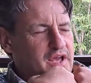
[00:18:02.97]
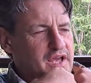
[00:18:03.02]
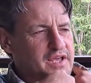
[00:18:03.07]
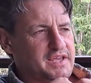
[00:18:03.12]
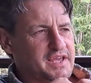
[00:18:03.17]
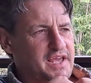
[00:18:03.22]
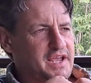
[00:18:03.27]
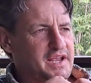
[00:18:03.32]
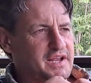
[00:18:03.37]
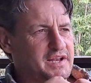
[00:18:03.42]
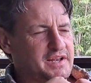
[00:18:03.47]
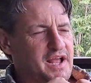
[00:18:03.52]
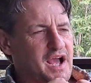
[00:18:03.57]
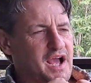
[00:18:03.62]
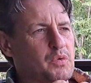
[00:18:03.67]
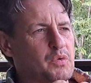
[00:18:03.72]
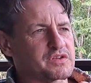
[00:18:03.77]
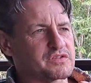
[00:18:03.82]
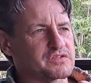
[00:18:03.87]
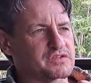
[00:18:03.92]
Again,
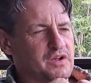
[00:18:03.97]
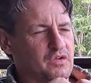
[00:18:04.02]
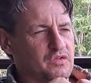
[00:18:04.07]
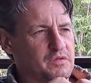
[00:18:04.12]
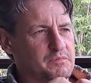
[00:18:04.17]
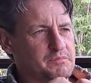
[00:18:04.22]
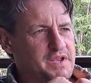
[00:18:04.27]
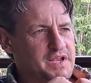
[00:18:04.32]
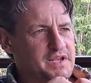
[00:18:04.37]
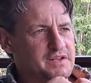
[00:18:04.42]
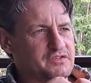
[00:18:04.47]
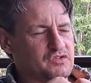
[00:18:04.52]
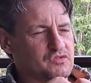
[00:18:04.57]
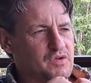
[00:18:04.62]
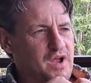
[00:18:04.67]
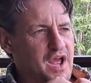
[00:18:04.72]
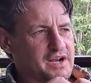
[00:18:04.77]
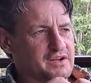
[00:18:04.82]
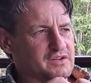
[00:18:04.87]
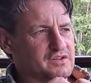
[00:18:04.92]
we sell the meat
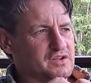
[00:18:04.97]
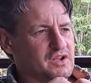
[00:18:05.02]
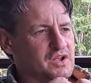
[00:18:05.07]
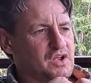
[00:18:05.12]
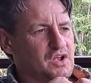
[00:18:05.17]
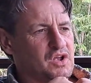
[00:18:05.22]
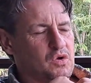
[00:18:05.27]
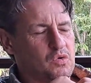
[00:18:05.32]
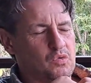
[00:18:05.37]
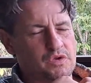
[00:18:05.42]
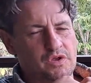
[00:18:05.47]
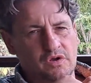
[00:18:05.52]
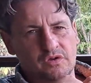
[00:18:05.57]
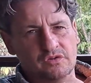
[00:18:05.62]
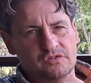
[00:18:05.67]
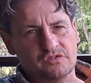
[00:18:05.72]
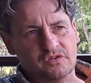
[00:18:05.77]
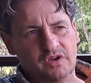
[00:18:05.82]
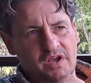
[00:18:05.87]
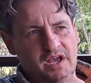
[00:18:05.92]
direct. We
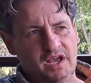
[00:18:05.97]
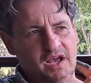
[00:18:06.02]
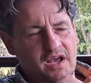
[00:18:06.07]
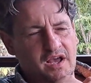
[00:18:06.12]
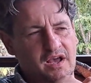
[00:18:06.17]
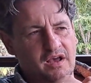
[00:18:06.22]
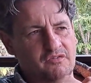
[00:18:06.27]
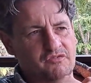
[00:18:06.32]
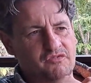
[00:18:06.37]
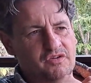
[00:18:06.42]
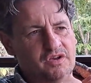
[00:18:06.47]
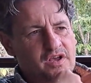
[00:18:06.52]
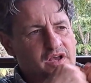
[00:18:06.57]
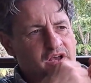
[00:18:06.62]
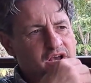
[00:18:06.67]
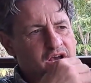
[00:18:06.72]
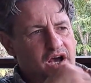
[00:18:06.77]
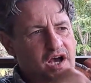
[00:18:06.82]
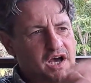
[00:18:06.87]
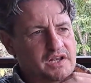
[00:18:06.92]
also have
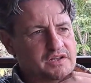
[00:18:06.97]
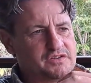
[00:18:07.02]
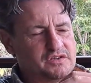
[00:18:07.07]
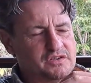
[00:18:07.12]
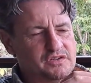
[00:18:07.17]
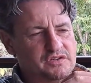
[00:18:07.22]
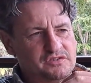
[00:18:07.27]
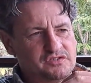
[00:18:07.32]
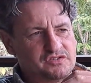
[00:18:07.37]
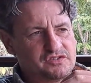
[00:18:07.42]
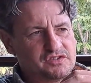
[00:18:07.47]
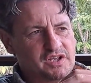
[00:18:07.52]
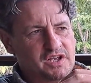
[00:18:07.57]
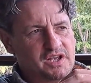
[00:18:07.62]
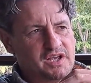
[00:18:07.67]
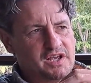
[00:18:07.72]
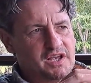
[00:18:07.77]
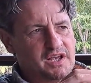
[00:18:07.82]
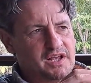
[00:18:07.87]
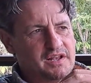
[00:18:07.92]
hunters
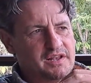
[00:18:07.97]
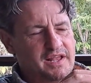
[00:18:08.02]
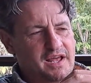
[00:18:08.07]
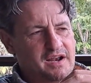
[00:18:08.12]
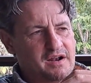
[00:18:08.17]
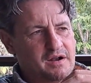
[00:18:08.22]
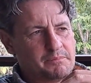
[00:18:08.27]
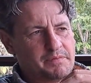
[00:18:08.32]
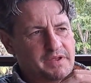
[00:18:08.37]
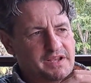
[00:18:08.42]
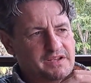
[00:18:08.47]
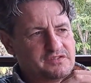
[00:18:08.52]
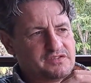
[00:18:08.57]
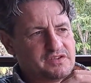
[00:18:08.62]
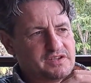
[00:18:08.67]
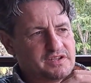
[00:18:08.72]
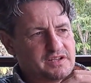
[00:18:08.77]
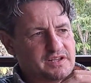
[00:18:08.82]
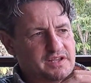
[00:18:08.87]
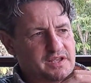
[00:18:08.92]
that are
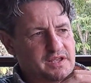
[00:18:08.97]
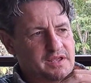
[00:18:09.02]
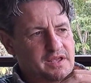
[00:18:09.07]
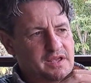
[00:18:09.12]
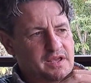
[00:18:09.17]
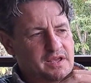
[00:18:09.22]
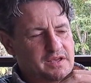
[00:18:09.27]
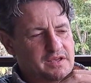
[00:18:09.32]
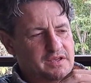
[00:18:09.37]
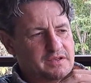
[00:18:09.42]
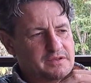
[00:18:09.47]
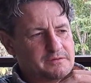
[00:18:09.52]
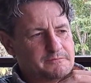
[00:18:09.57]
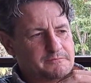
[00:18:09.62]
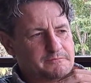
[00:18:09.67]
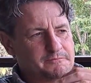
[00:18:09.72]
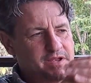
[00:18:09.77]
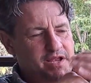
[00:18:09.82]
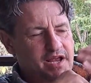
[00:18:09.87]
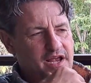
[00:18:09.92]
basically
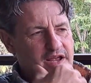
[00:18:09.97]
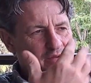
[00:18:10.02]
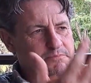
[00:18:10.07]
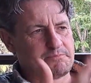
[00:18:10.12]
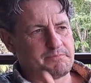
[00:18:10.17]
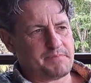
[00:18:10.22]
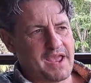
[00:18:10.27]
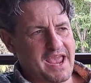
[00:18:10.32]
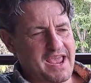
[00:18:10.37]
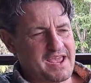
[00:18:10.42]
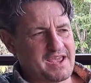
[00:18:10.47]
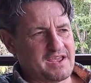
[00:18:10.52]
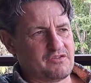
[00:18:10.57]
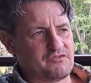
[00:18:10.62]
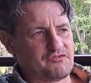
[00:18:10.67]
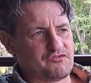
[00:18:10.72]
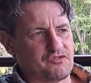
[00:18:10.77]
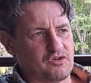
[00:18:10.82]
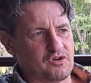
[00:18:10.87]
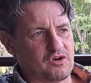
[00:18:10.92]

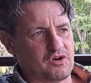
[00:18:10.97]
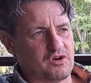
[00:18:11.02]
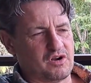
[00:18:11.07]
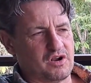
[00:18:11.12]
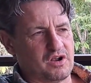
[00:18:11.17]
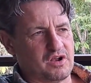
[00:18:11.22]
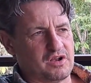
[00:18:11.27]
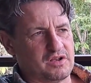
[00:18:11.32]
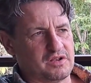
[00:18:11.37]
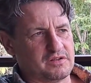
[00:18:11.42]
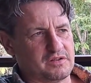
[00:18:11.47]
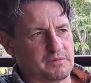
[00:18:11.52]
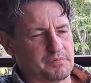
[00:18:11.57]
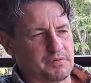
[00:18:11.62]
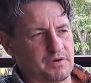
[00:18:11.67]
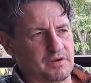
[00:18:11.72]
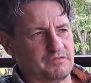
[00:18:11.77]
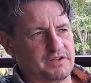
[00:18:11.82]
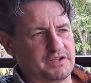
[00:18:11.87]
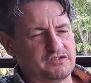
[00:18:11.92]
paying for the
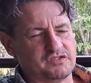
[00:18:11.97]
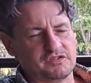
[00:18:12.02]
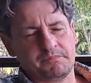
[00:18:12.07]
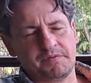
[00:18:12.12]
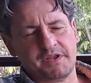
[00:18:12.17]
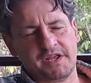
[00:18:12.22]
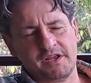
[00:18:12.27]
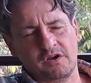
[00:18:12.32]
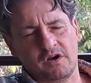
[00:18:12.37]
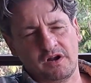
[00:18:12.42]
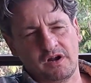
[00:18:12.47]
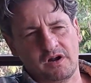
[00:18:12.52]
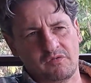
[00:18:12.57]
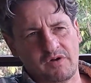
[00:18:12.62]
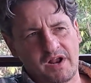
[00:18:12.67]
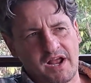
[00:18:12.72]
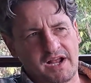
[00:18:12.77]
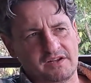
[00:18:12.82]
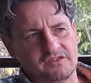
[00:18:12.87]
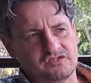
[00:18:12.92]
privilege of being on our
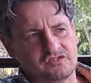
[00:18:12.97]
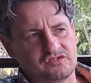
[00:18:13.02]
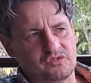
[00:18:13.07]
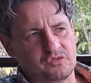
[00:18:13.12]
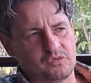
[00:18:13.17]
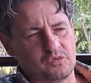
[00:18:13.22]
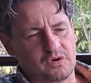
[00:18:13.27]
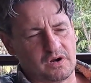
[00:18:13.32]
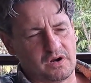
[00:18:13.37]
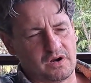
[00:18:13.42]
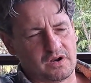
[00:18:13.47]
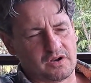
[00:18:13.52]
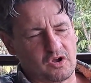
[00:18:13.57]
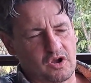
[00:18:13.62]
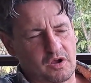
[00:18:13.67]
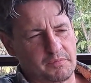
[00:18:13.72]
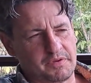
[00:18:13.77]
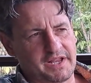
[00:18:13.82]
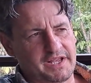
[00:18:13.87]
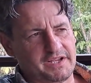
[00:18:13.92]
ranch through our
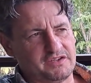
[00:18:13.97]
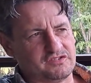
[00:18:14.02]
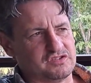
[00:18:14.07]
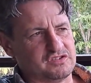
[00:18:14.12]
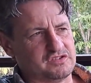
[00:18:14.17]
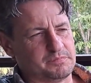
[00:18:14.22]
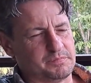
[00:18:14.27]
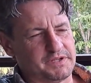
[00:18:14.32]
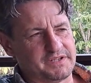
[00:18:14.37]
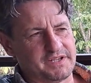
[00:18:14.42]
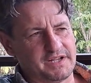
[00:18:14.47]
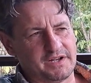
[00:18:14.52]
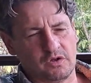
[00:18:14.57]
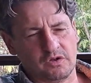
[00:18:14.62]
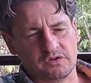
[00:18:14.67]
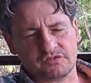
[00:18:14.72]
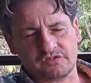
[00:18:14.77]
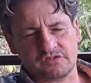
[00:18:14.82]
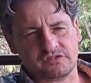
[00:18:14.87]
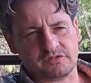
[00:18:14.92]
accommodations, but then
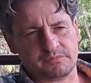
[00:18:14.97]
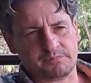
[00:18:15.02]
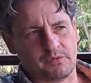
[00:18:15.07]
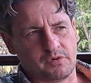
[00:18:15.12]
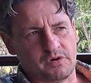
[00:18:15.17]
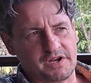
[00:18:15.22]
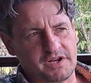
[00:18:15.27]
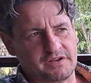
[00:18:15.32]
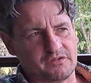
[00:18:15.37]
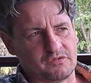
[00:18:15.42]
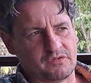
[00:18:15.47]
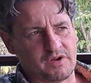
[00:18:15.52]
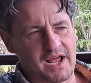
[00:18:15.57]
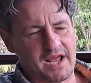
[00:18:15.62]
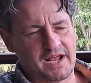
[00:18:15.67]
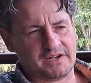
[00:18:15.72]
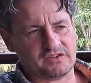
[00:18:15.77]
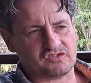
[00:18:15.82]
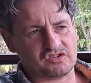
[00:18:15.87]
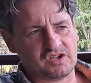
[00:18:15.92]
also supporting the
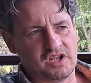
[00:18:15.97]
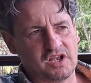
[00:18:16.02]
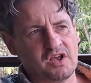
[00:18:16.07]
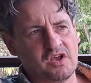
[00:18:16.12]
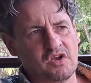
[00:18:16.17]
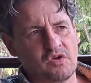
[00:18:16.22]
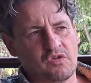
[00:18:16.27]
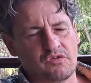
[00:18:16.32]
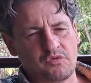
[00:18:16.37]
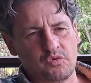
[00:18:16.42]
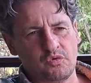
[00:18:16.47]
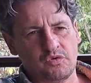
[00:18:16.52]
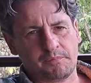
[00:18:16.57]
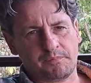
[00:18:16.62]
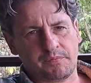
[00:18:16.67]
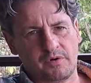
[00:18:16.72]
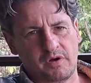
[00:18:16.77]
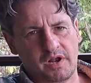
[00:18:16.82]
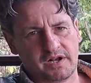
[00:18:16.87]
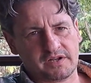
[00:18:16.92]
ranch through the
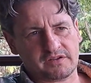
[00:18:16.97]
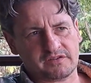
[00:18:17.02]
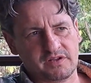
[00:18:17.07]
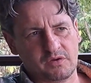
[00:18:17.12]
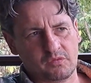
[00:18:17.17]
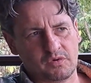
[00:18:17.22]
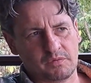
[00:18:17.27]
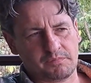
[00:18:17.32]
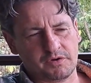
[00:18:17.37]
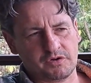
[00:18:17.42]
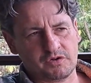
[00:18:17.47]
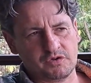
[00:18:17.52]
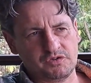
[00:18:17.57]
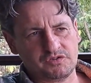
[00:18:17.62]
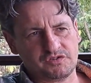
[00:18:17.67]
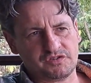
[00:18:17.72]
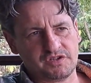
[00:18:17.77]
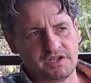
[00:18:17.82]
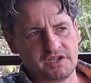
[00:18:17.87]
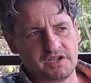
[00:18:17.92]
products that we're
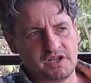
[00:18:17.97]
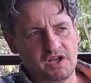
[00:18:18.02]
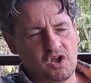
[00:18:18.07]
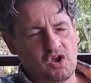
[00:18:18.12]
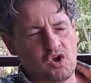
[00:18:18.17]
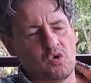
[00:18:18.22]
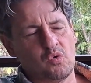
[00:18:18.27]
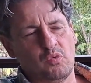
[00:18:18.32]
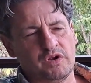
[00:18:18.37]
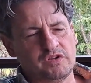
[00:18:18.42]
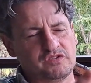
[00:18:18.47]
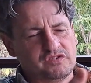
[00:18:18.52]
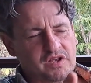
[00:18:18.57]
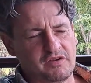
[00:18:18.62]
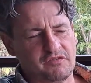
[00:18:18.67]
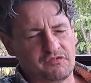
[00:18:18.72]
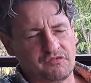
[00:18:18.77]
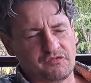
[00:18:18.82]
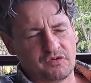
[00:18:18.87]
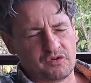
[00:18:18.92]
producing, which
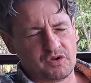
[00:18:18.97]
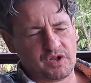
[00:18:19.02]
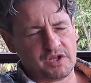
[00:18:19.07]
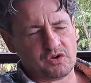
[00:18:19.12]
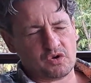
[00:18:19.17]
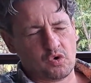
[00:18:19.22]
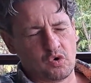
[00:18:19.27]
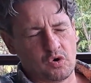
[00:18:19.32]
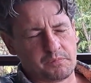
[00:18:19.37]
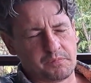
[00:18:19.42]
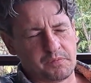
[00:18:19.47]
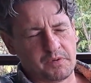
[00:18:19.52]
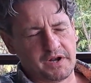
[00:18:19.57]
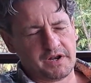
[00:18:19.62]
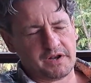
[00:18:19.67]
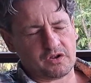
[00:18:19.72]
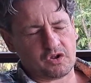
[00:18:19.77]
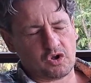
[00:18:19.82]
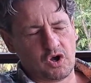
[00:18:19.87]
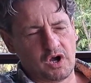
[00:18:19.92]
have
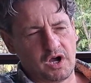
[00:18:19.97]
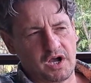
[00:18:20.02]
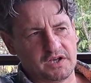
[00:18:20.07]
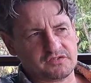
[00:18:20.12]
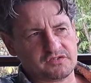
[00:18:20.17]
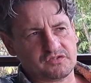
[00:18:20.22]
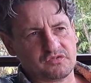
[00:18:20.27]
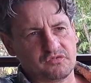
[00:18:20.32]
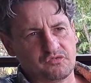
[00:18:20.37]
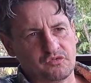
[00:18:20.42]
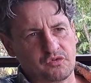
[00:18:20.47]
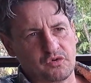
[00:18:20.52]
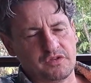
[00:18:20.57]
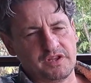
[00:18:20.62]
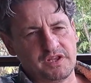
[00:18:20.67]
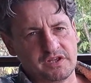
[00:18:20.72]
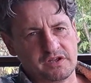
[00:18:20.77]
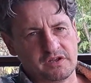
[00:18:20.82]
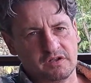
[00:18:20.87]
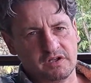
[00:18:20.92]
incorporated a cost for
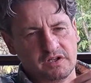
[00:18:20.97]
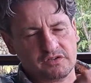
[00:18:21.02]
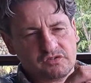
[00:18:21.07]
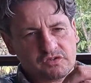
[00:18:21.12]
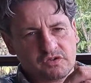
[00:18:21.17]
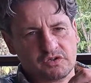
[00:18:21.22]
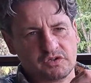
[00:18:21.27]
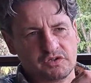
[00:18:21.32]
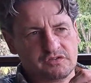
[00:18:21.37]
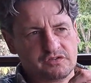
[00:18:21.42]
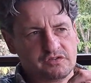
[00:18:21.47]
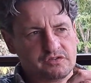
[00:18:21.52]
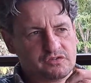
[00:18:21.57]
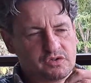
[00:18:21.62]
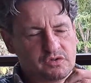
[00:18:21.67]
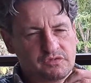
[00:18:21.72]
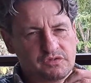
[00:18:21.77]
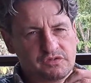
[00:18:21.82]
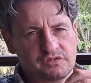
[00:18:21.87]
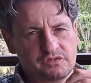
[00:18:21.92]
the ecological goods and
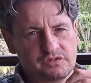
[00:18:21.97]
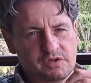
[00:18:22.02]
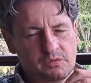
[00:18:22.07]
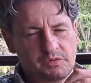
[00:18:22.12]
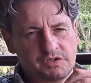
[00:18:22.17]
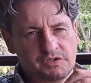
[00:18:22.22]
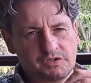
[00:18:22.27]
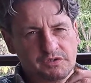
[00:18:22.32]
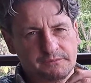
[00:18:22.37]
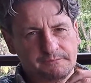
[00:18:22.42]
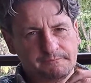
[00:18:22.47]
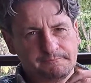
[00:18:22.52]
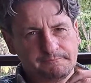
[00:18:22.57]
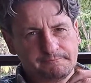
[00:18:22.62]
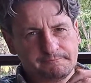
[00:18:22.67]
services that we do.